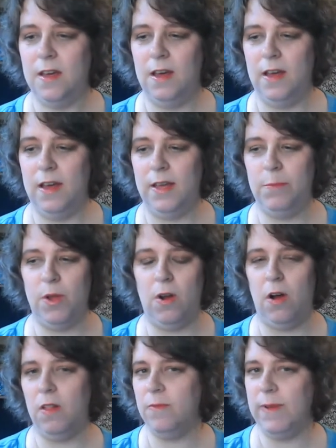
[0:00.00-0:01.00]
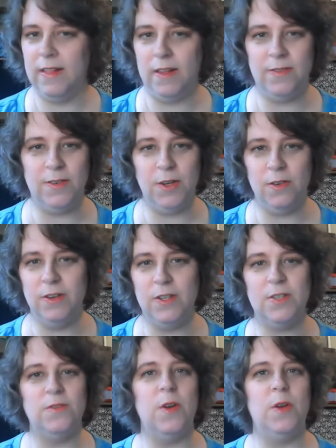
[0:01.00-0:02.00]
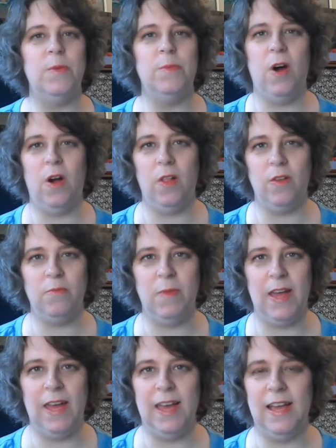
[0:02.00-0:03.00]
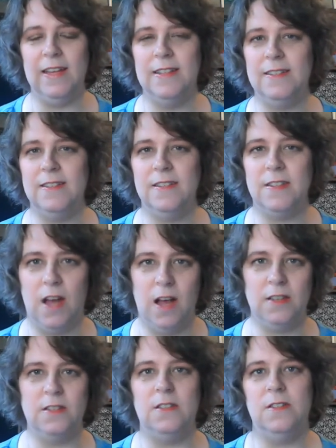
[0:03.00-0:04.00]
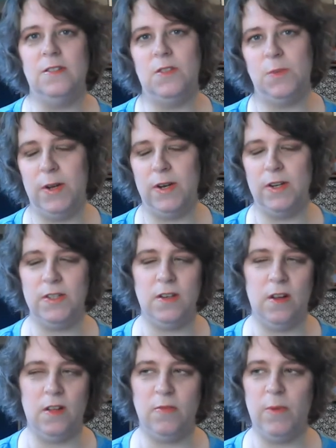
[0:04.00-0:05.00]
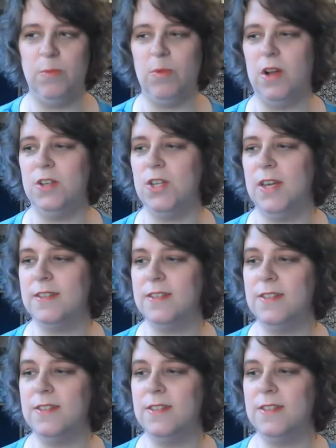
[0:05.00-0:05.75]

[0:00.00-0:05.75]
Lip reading: I put all of my leftovers from all of my socks and sweaters and all of my projects.